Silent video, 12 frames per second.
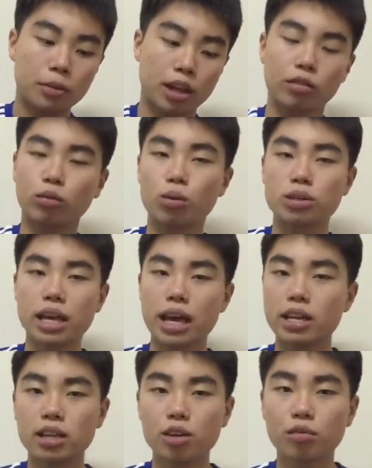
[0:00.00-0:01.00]
and of course
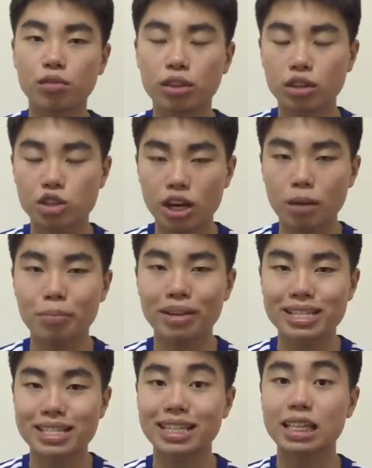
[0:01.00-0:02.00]
any of the
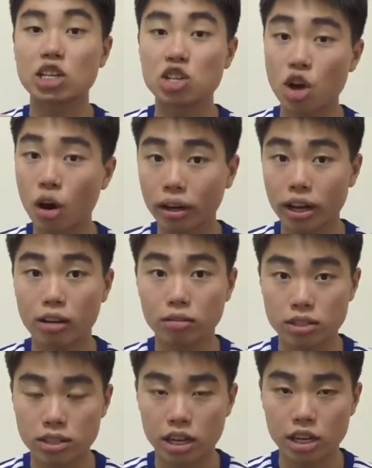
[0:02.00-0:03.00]
Champions League knockout
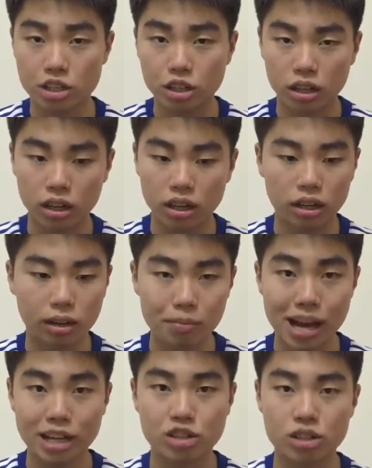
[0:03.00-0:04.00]
stage
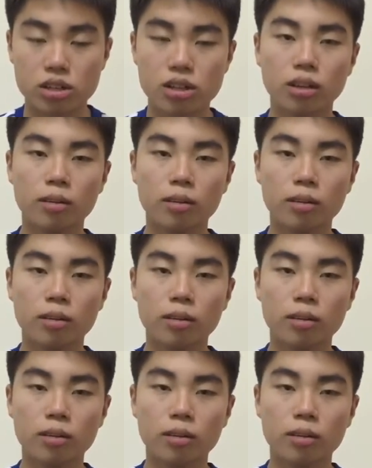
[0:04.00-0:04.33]
matches.